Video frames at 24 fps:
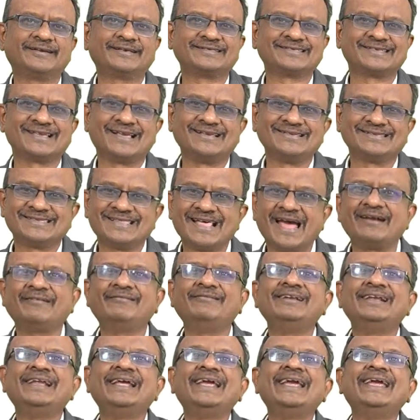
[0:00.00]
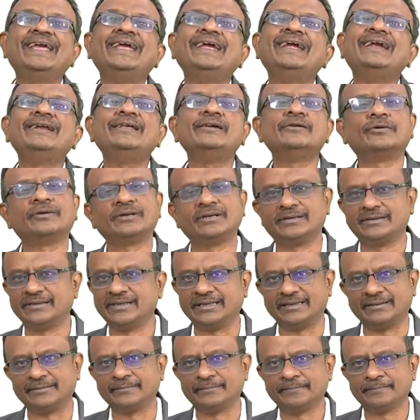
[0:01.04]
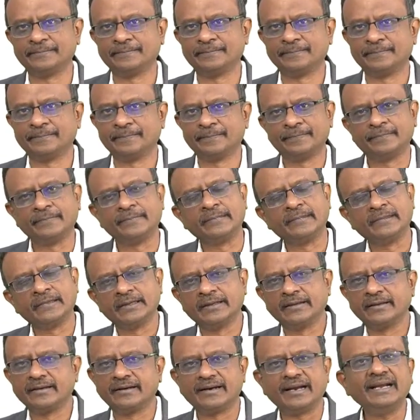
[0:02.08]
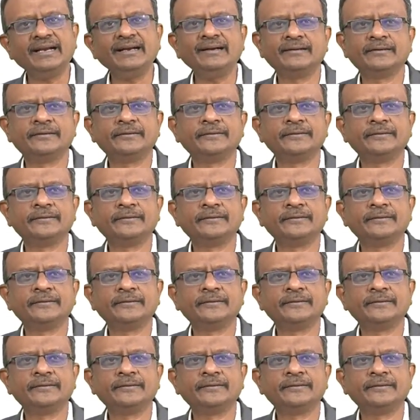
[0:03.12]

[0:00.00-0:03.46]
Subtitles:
exercise. That will aid your learning, right?